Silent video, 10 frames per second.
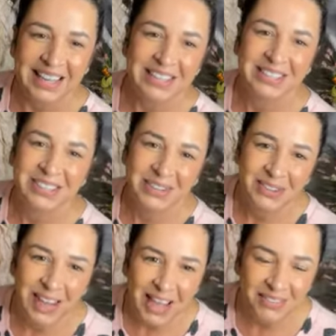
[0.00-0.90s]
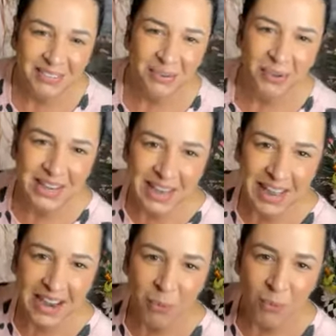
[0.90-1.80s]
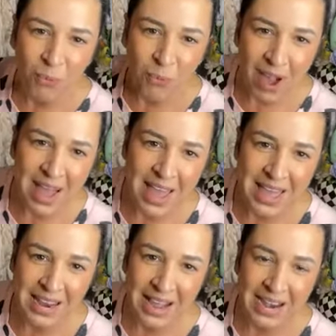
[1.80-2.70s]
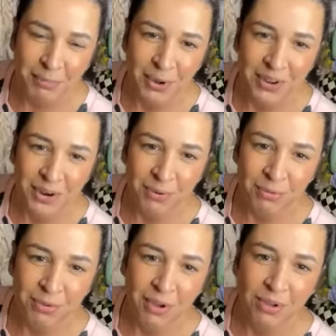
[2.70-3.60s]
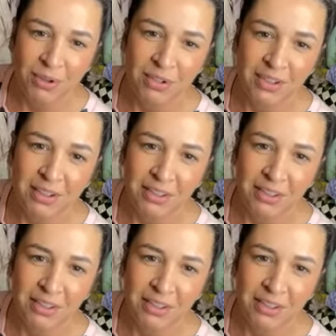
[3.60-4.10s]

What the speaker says: 2 lives in one day. What? I am on a roll.